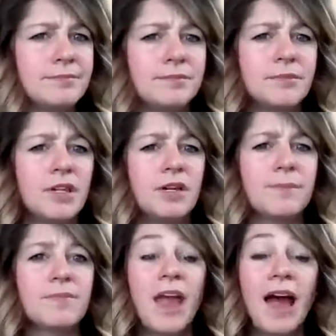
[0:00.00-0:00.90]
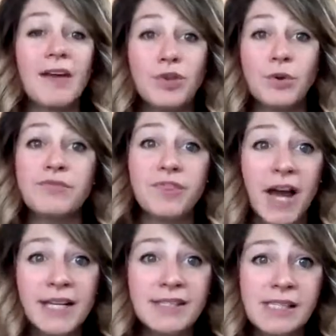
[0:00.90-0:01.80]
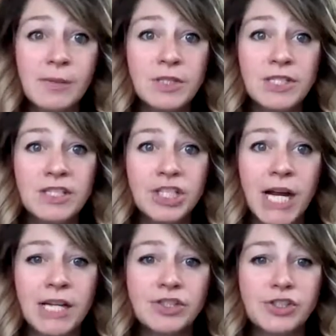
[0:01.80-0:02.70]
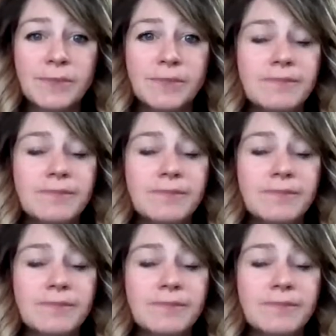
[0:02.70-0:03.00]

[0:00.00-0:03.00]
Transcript: No. Have you invited someone to the challenge group?